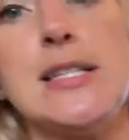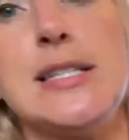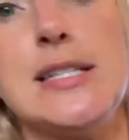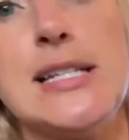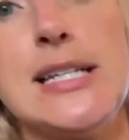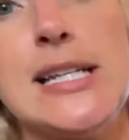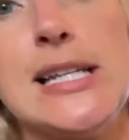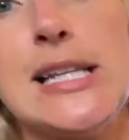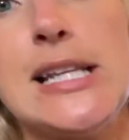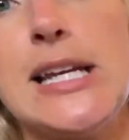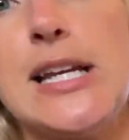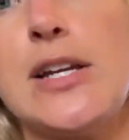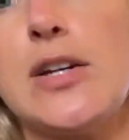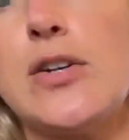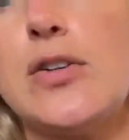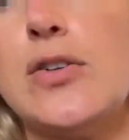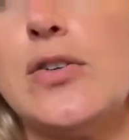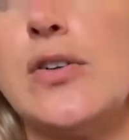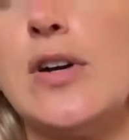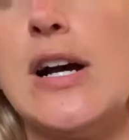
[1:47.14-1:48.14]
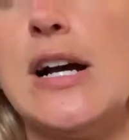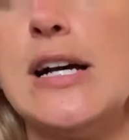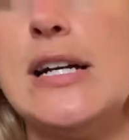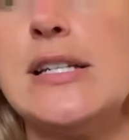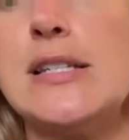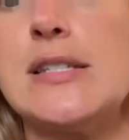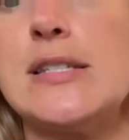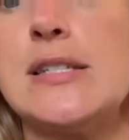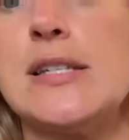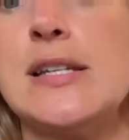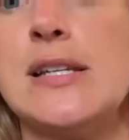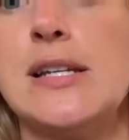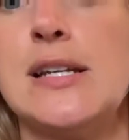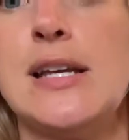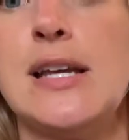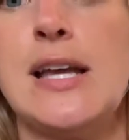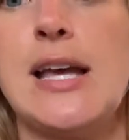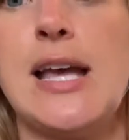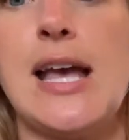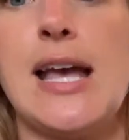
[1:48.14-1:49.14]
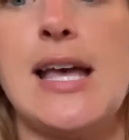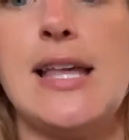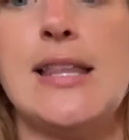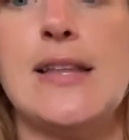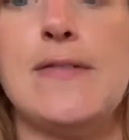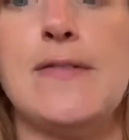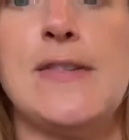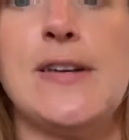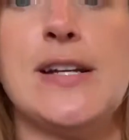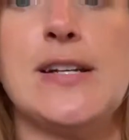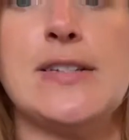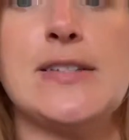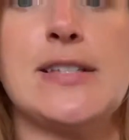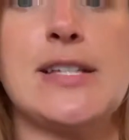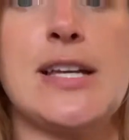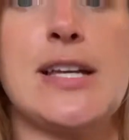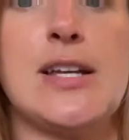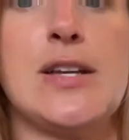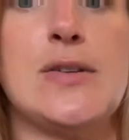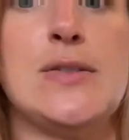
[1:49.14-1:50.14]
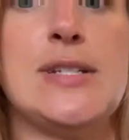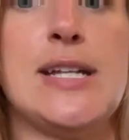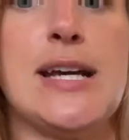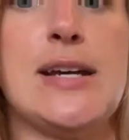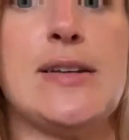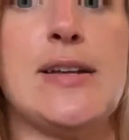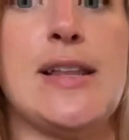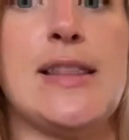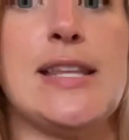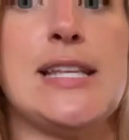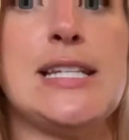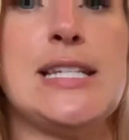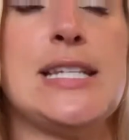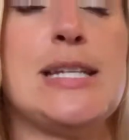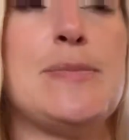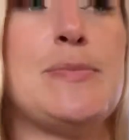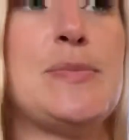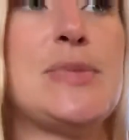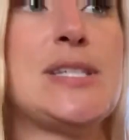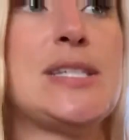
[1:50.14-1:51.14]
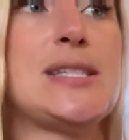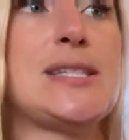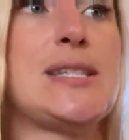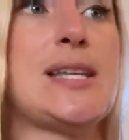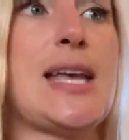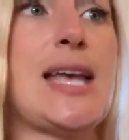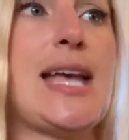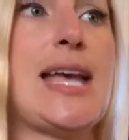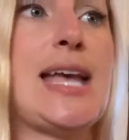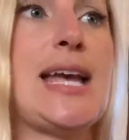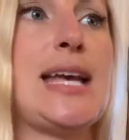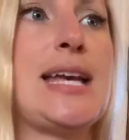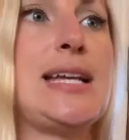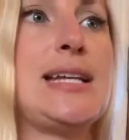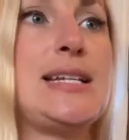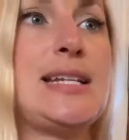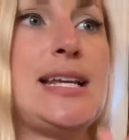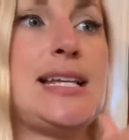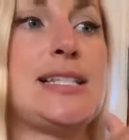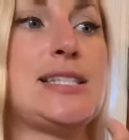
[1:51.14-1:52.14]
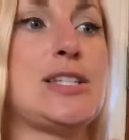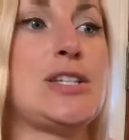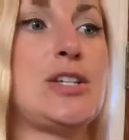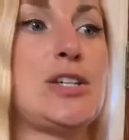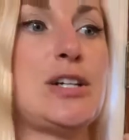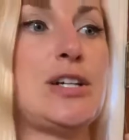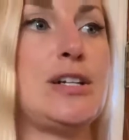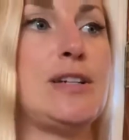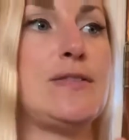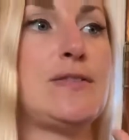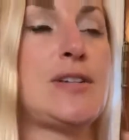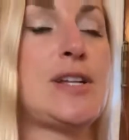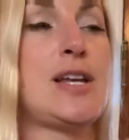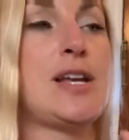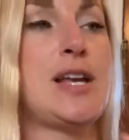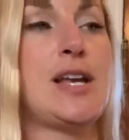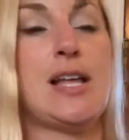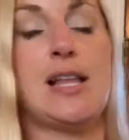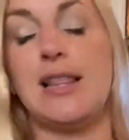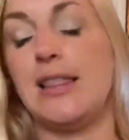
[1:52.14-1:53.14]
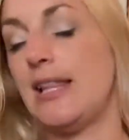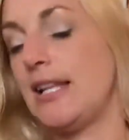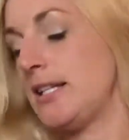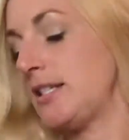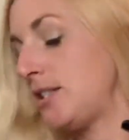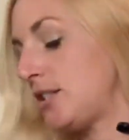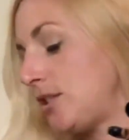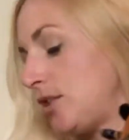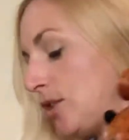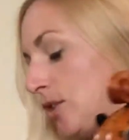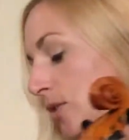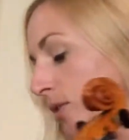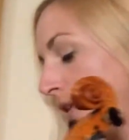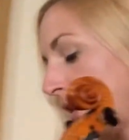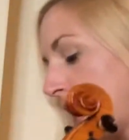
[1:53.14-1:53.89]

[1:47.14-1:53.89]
neatly across. And the fingers can go down on the tips and nice and curved. Let's tune our